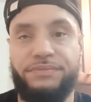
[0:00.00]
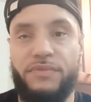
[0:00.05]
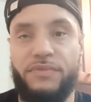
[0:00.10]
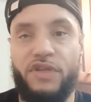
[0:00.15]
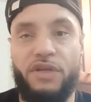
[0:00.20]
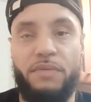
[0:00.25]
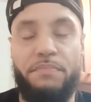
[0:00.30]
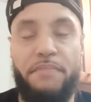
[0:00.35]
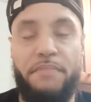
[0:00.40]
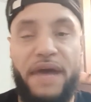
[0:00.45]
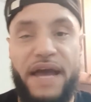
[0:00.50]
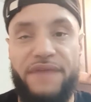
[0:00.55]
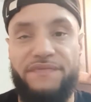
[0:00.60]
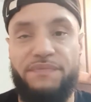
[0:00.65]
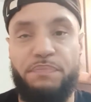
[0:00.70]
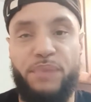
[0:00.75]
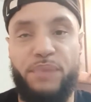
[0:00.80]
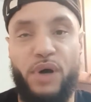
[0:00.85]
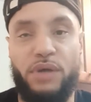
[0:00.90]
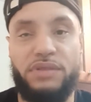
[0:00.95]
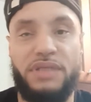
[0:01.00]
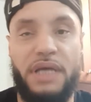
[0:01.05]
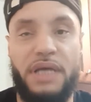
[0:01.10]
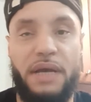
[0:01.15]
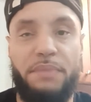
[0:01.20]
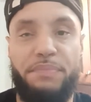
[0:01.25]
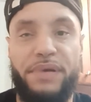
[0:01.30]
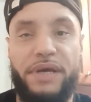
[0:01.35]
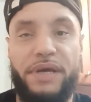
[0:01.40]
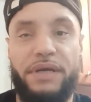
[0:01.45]
Matt Part Time
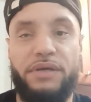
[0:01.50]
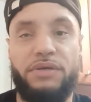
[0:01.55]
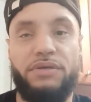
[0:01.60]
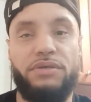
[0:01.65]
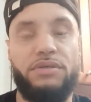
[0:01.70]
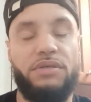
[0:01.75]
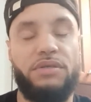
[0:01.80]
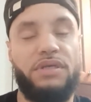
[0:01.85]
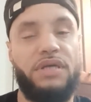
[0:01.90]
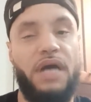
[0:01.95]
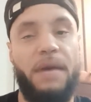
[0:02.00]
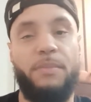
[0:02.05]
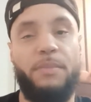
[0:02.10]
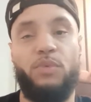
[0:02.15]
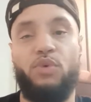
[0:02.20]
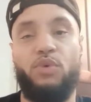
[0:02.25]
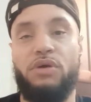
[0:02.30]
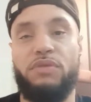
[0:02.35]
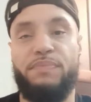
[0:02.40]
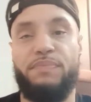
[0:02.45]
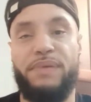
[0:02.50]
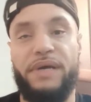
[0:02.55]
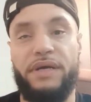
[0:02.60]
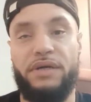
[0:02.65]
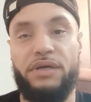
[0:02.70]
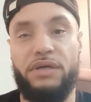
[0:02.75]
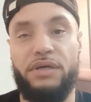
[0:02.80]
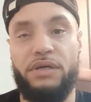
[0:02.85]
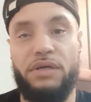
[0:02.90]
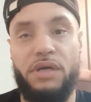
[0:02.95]
Picker, Commonwealth
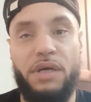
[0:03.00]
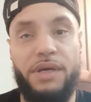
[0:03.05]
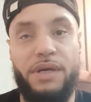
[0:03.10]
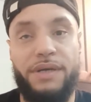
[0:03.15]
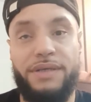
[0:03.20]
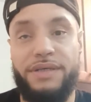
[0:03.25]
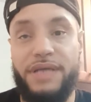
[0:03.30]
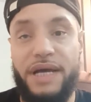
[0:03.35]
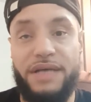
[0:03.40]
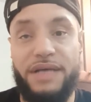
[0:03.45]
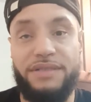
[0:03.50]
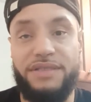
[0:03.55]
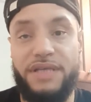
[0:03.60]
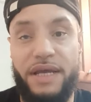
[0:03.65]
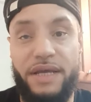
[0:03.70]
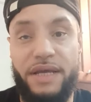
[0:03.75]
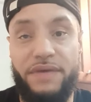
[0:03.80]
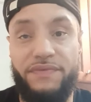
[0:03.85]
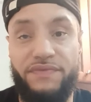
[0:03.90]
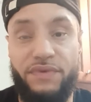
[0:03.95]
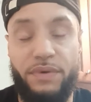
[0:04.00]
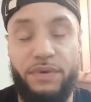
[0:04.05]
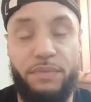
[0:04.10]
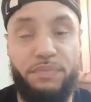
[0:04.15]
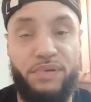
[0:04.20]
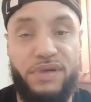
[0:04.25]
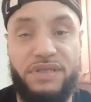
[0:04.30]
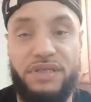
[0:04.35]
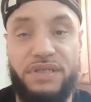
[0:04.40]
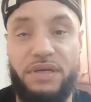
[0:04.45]
Picker, Dante from
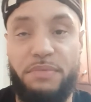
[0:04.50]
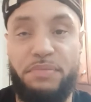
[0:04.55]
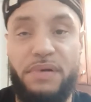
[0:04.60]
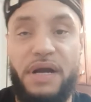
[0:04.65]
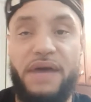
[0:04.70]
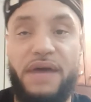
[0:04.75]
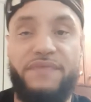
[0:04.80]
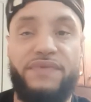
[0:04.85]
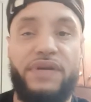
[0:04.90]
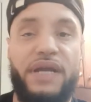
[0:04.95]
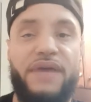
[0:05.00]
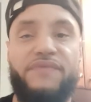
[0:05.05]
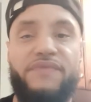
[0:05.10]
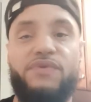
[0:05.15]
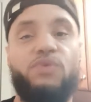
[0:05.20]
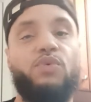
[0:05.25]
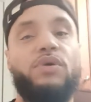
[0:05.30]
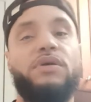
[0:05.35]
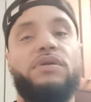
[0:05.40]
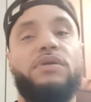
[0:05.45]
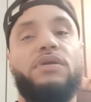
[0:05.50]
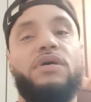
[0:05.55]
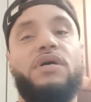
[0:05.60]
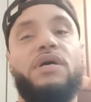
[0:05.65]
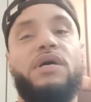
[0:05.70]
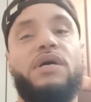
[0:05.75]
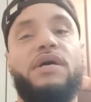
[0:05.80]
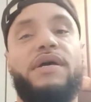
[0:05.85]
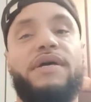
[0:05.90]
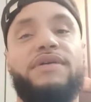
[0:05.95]
Prison to Profit. Everyone
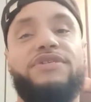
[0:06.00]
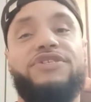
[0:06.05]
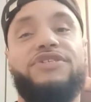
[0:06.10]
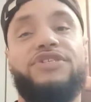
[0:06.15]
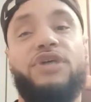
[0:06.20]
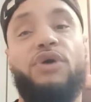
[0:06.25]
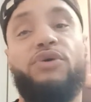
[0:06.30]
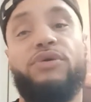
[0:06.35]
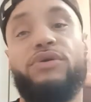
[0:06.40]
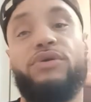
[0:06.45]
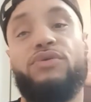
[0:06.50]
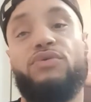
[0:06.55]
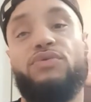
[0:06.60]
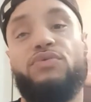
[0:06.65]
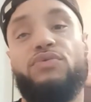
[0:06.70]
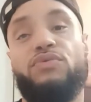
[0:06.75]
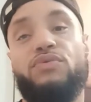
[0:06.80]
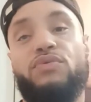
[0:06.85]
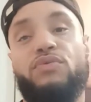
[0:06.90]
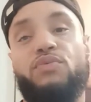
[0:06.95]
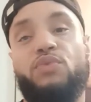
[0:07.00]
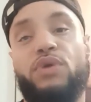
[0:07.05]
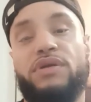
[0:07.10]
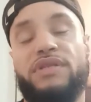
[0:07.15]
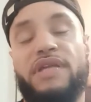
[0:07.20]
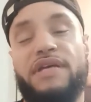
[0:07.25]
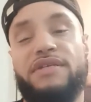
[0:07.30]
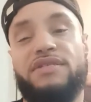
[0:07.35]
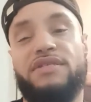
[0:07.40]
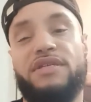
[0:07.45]
is showing you what
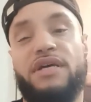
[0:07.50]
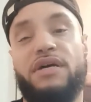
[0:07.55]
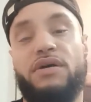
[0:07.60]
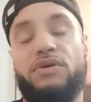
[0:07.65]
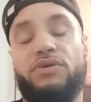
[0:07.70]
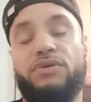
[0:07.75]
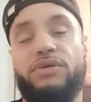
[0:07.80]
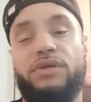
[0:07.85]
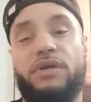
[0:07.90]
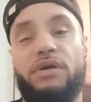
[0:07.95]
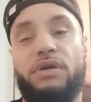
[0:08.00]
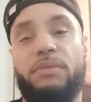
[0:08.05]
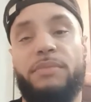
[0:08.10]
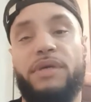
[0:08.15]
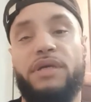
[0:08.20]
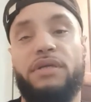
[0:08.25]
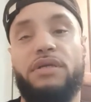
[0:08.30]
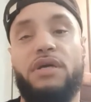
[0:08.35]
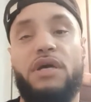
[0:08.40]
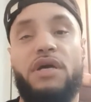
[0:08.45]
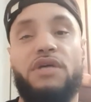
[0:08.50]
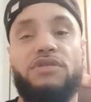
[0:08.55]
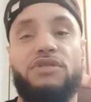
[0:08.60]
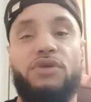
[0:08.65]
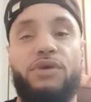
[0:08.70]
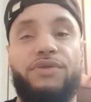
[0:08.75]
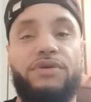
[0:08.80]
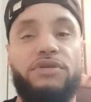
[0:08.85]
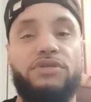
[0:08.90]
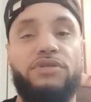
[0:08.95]
they sell. You know what I mean? So
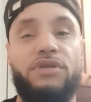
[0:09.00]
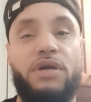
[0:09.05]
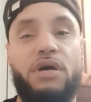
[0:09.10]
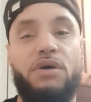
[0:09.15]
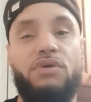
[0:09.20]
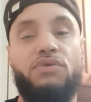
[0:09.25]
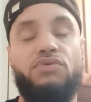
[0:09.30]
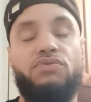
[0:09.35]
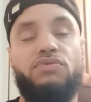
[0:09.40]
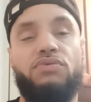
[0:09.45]
there's no